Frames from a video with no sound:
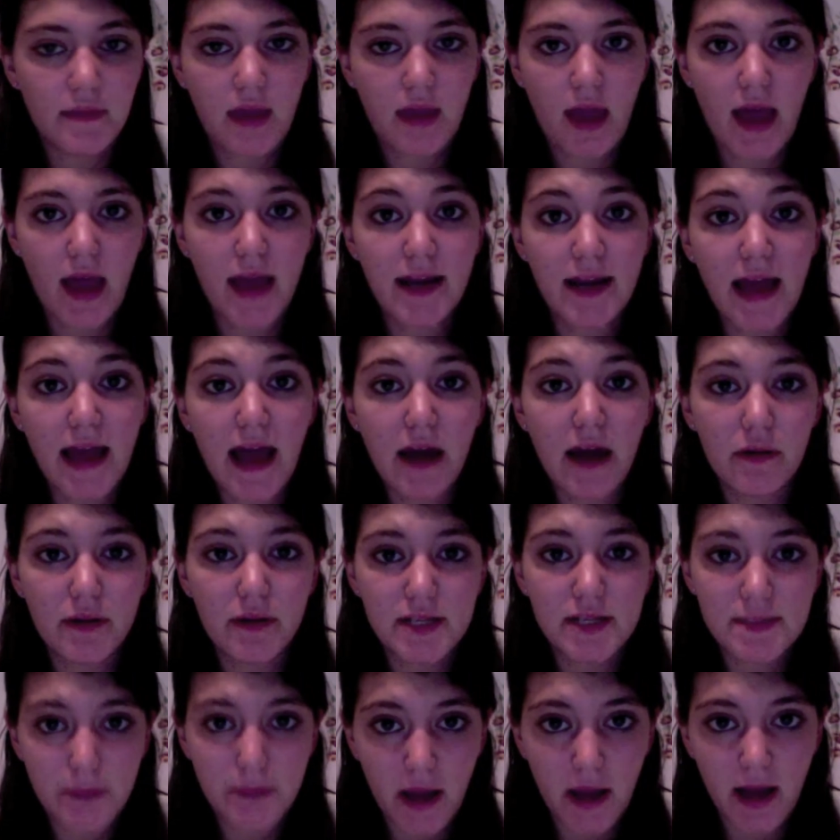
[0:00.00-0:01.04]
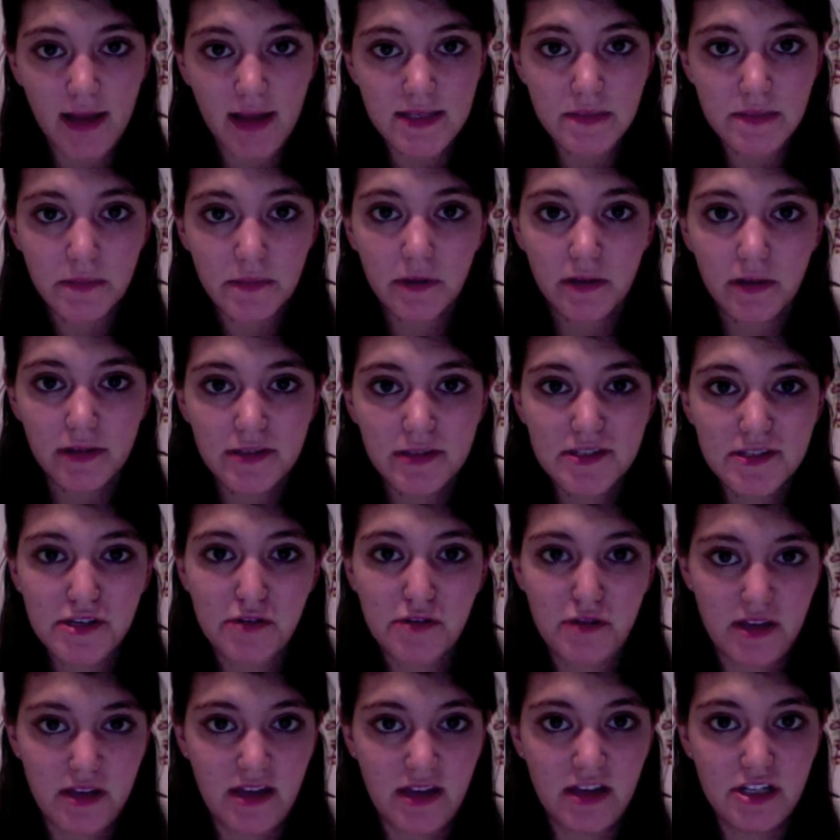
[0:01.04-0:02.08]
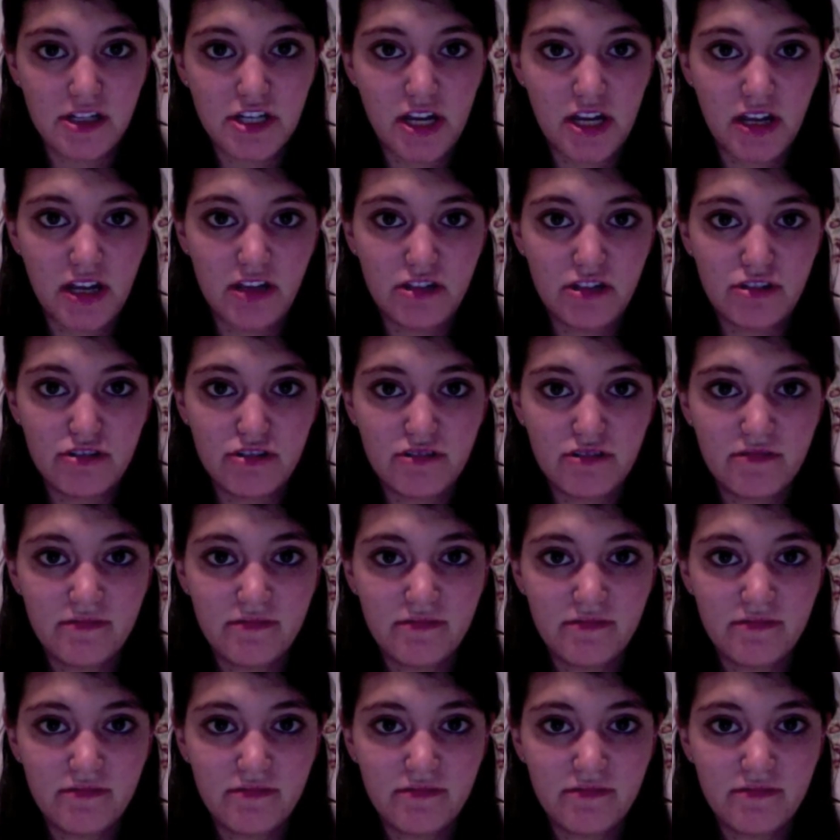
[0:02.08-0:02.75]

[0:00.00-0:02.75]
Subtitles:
and how it is possible to create change.